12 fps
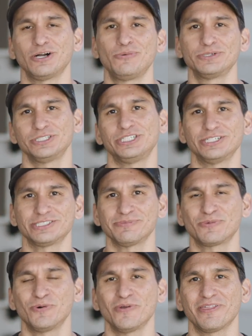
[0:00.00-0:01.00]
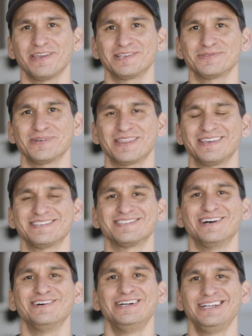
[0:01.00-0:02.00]
I want to share some cool things with you,
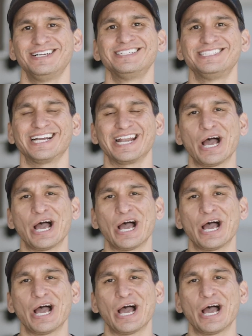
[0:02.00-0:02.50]
so check it